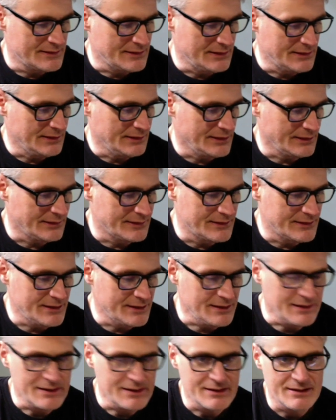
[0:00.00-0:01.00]
like
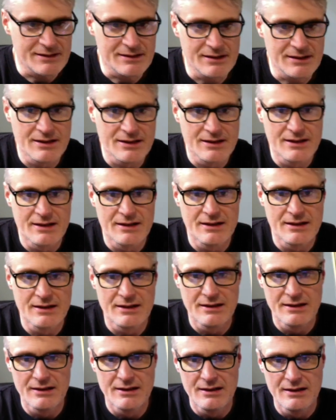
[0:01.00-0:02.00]
this,
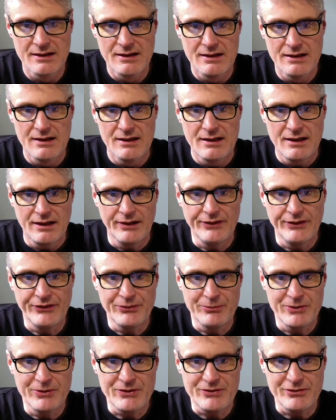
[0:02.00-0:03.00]

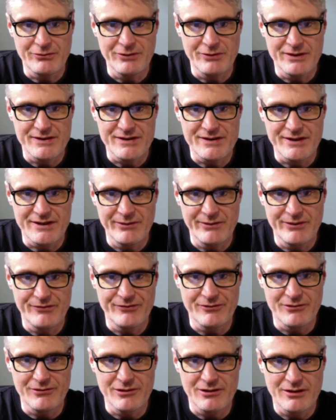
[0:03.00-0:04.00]
House of Mystery
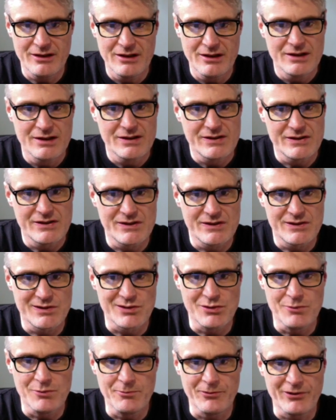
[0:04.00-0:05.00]
174,
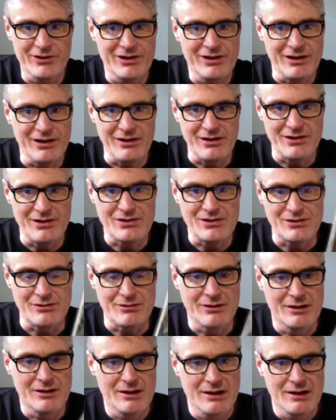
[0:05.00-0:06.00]
super key
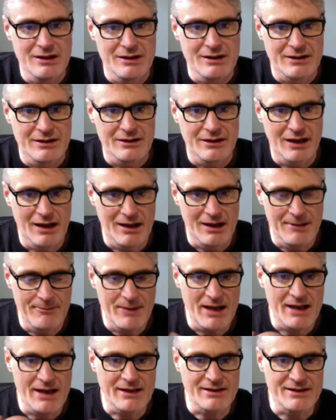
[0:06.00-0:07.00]
issue.
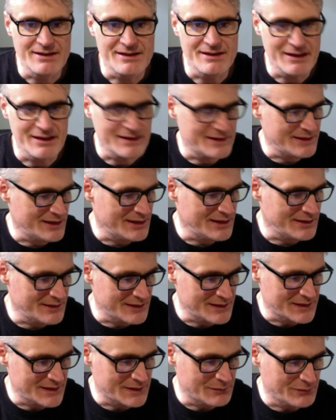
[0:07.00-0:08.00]
Back in '68,
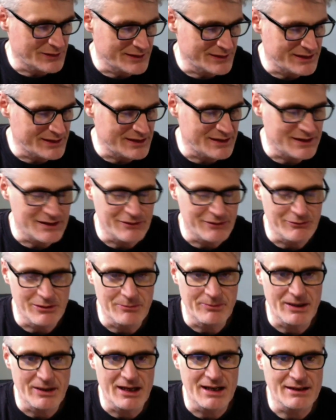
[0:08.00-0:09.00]
this is when DC
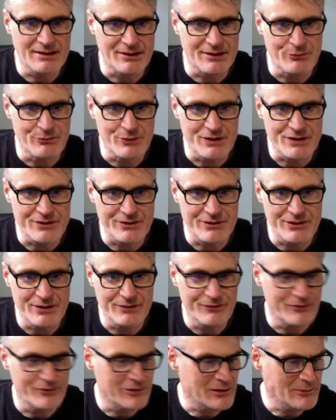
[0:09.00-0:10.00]
went back to the mystery
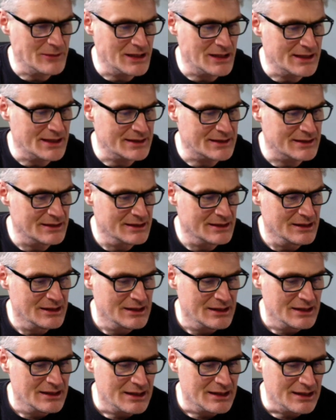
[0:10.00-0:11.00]
format.
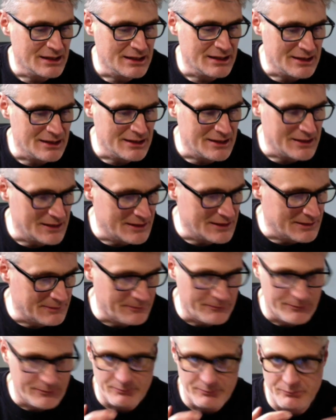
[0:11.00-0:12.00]

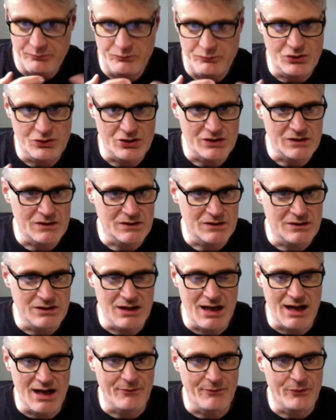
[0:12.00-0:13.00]

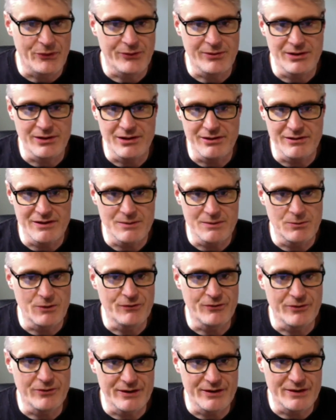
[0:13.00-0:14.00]
3 years
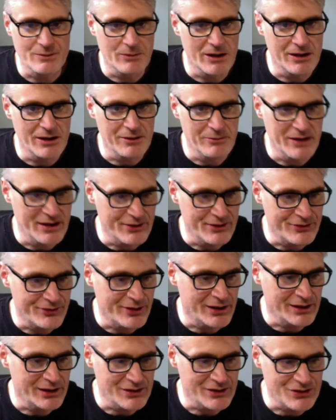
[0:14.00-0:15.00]
before the Spider-Man
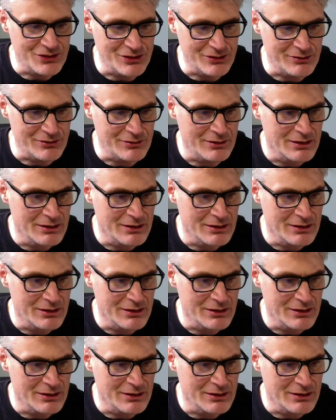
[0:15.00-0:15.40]
drug issue.